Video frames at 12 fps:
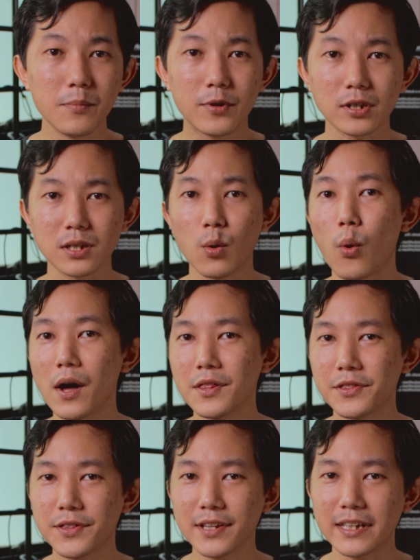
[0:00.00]
Because
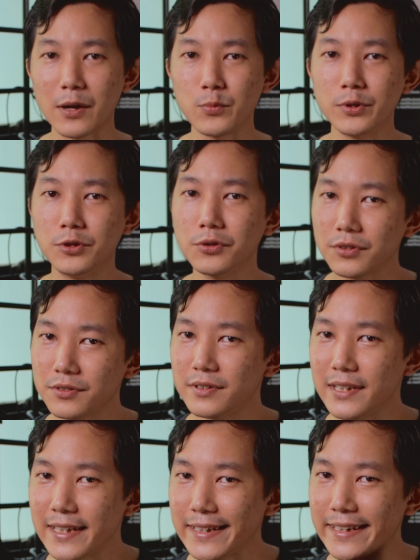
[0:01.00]
one thing that we don't
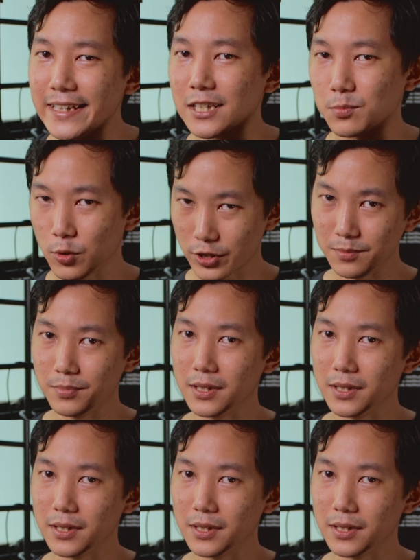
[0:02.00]
really need is motion